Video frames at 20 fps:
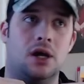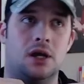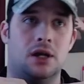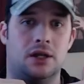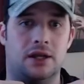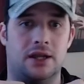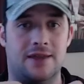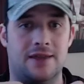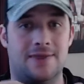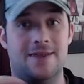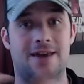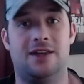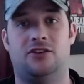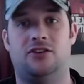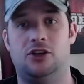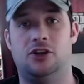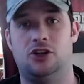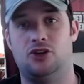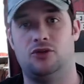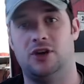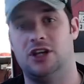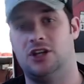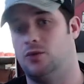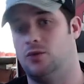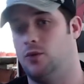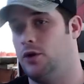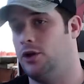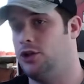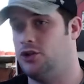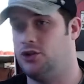in that situation where
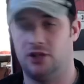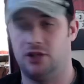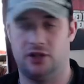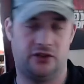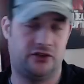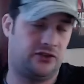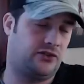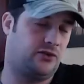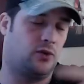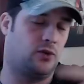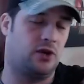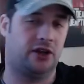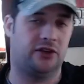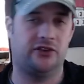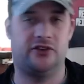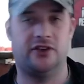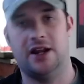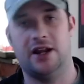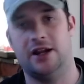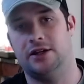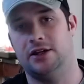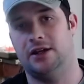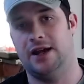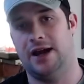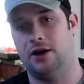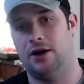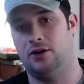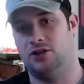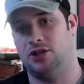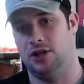you're just going to want to sit on your
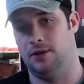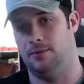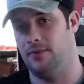couch on